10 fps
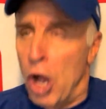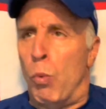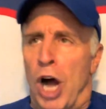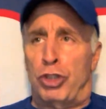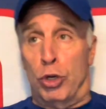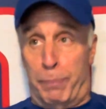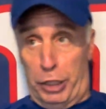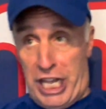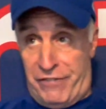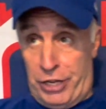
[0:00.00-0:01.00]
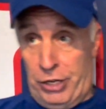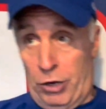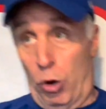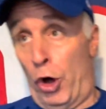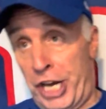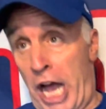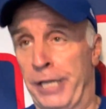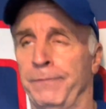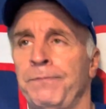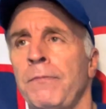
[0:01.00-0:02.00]
want to believe it or
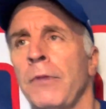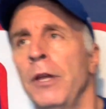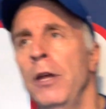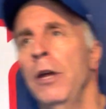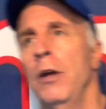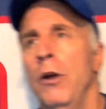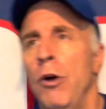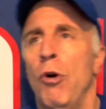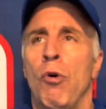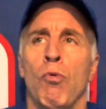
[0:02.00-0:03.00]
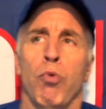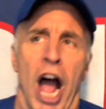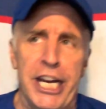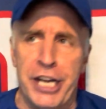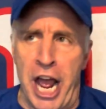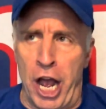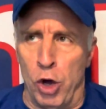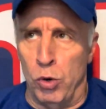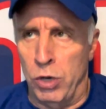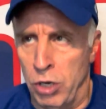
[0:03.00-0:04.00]
not. Right now,